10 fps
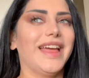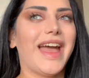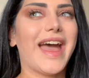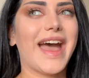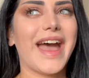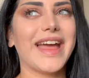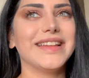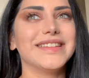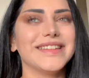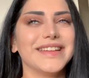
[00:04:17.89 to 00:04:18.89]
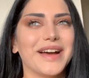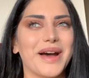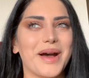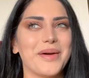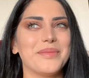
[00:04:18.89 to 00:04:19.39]
And
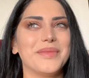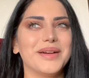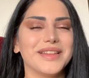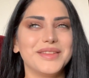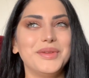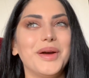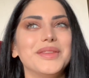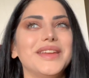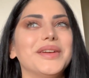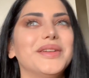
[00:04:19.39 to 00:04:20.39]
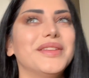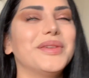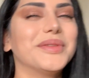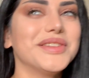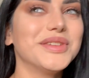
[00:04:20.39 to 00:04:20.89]
the
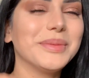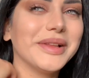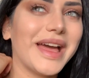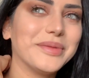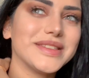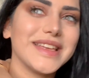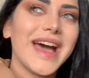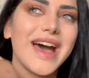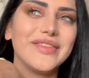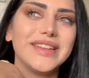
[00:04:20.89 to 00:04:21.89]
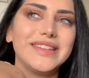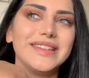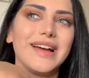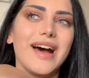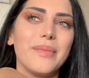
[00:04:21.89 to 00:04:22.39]
original plan was to have it
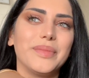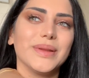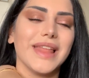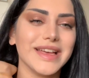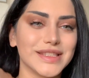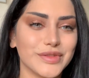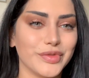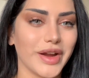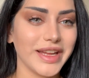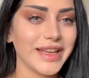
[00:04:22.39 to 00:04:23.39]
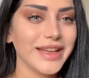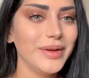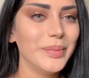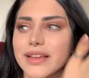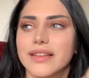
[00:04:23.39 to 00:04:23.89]
up last Friday,
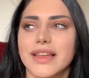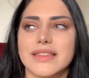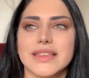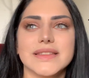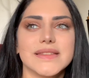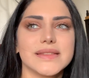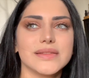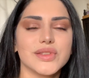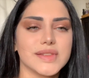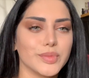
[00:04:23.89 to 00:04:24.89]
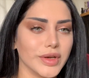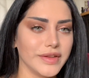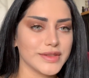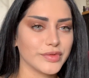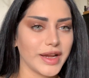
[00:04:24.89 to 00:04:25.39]
like this just
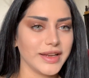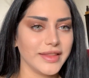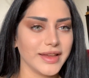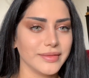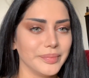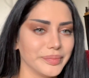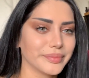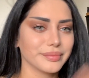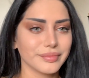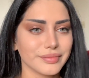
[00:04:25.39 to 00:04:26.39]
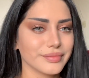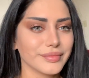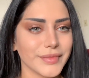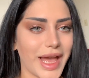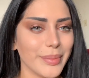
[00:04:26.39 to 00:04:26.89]
previous Friday that
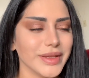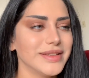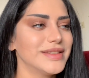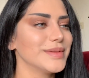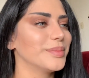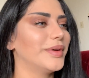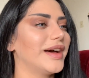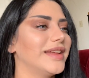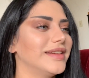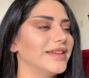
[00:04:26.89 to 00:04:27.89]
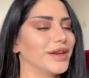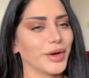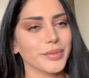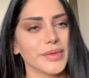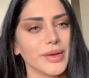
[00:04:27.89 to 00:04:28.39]
happened, but
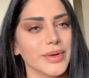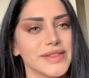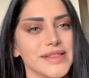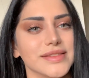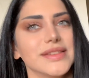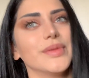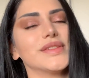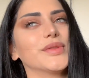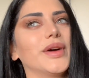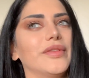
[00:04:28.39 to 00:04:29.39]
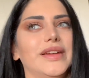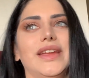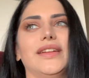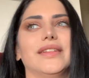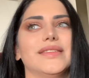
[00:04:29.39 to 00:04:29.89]
it wasn't quite
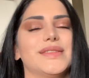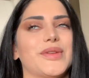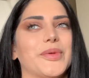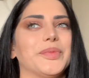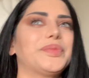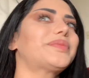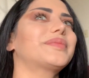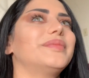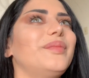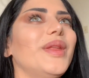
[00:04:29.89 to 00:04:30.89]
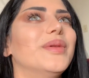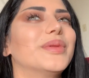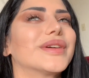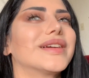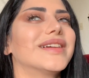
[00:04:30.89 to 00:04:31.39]
ready, so
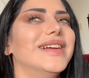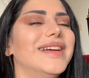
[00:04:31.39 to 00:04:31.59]
we're